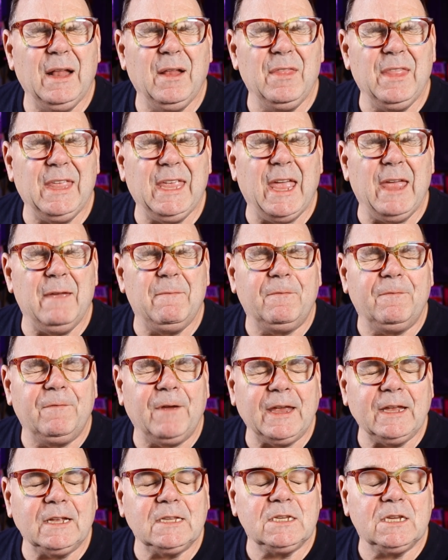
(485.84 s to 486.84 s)
The
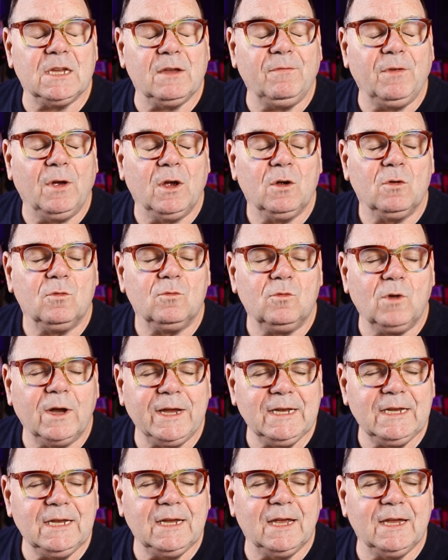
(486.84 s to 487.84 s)
effective
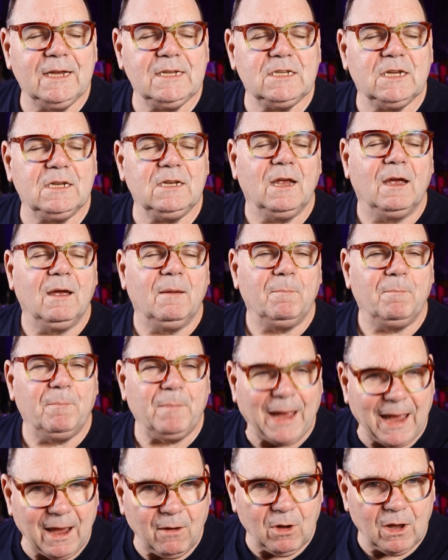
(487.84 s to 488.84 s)
radiated
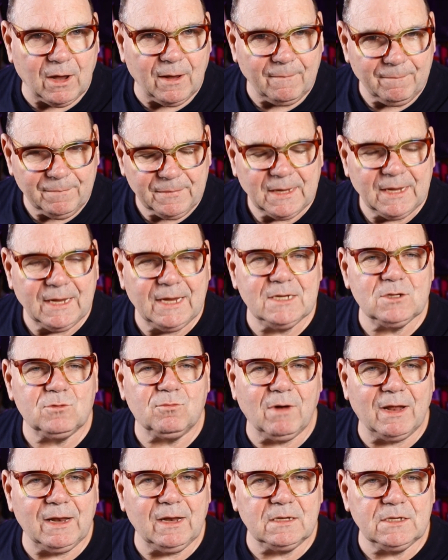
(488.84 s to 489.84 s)
power is
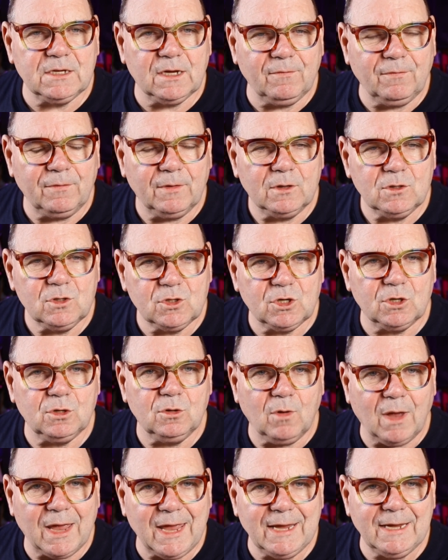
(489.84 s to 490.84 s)
relative
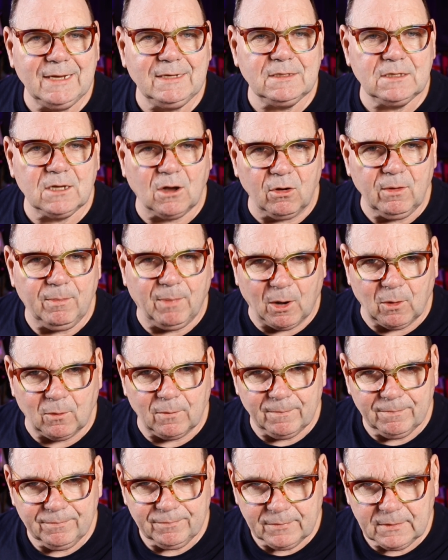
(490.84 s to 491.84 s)
to a dipole.
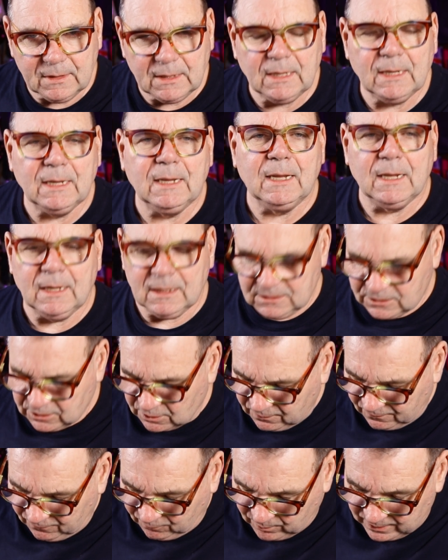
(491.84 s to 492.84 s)

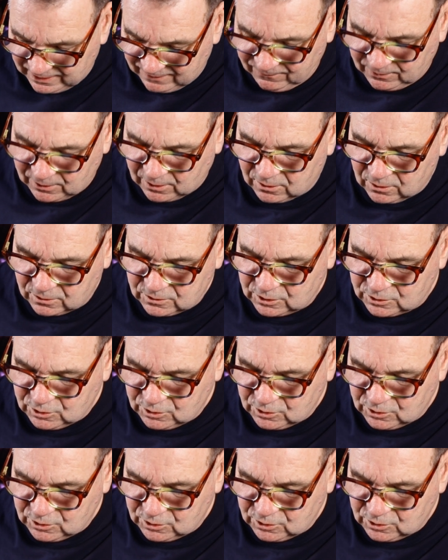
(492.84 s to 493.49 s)
So if we've got